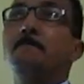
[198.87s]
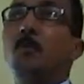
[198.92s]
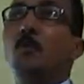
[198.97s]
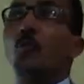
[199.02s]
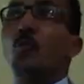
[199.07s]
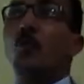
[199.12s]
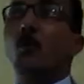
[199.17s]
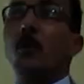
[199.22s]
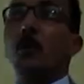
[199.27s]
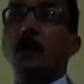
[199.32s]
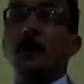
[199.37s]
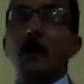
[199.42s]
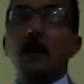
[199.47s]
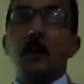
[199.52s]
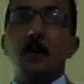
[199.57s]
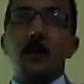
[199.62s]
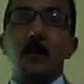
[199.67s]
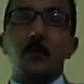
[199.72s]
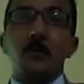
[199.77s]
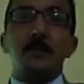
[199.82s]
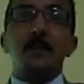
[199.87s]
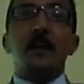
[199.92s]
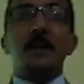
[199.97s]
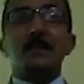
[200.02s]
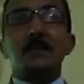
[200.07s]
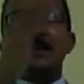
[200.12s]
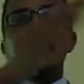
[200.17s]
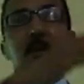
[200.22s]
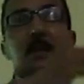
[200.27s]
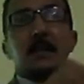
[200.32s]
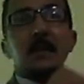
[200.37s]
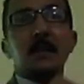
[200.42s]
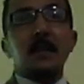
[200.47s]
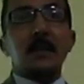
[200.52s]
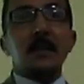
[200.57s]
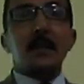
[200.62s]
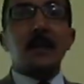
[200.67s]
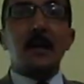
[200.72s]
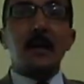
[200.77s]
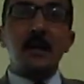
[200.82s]
or conducting
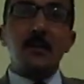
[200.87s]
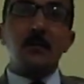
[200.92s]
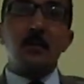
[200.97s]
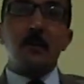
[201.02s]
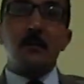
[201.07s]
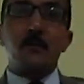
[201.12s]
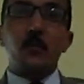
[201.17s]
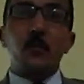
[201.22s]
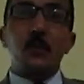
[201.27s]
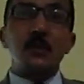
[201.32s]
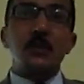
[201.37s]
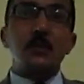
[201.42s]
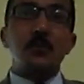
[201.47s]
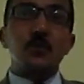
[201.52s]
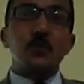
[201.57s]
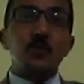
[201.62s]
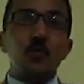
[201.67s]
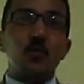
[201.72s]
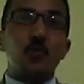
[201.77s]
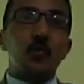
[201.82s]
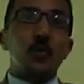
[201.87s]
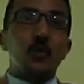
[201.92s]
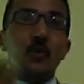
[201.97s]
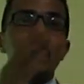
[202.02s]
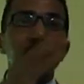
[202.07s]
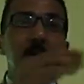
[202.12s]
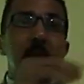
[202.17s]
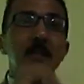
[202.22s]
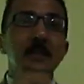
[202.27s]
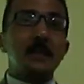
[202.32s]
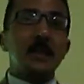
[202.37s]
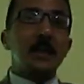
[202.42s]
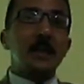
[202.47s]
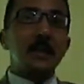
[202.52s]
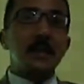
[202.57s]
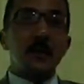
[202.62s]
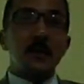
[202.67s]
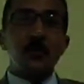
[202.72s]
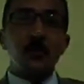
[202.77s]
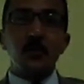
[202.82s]
another kind of research, or conducting
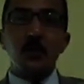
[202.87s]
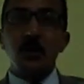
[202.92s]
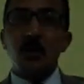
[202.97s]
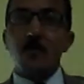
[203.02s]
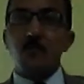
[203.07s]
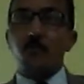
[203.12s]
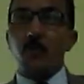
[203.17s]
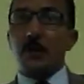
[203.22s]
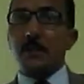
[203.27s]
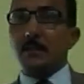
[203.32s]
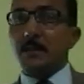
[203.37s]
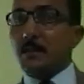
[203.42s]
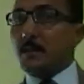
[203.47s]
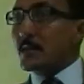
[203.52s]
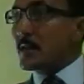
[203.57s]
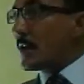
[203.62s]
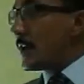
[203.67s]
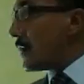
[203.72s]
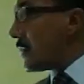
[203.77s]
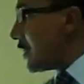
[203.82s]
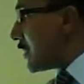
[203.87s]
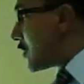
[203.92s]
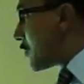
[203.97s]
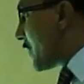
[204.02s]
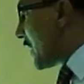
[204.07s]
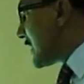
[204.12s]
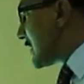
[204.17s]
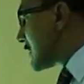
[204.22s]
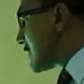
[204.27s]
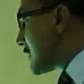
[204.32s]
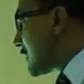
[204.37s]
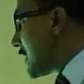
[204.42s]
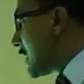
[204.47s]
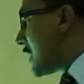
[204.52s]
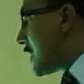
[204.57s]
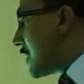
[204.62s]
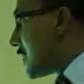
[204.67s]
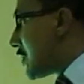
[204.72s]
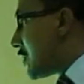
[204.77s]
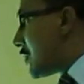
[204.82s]
another practice. All right.
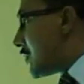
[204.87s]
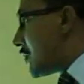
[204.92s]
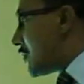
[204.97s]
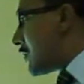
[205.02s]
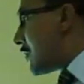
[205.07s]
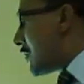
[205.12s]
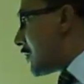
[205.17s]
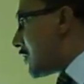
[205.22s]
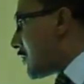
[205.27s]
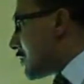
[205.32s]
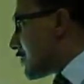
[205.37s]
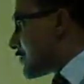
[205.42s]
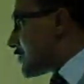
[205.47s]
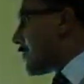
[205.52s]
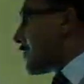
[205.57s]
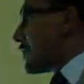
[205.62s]
So